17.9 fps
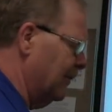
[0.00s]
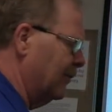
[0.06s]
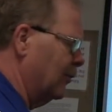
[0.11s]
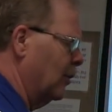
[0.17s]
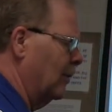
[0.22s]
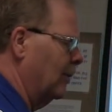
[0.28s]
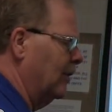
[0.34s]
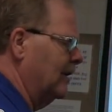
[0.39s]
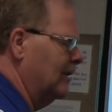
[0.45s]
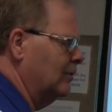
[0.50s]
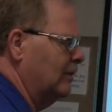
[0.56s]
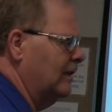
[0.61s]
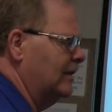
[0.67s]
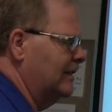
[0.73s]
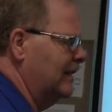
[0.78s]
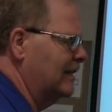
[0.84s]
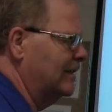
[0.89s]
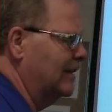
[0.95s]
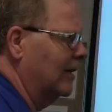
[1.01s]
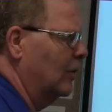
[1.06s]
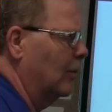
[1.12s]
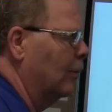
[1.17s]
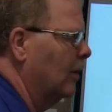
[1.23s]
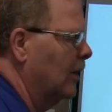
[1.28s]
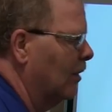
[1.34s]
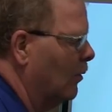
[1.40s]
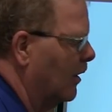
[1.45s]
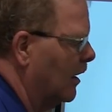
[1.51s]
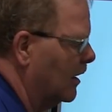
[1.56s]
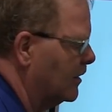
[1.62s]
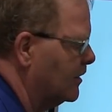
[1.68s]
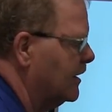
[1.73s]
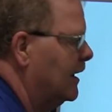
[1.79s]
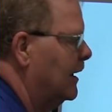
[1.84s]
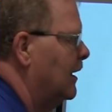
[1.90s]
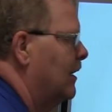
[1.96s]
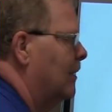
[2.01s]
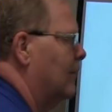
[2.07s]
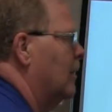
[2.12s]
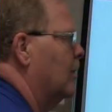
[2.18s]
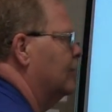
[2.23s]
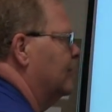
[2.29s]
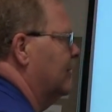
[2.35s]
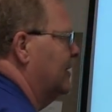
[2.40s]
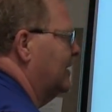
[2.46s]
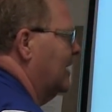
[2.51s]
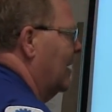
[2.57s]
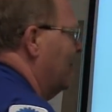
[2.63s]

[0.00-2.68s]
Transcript: the Ford place, we just had single plug wires. Most of the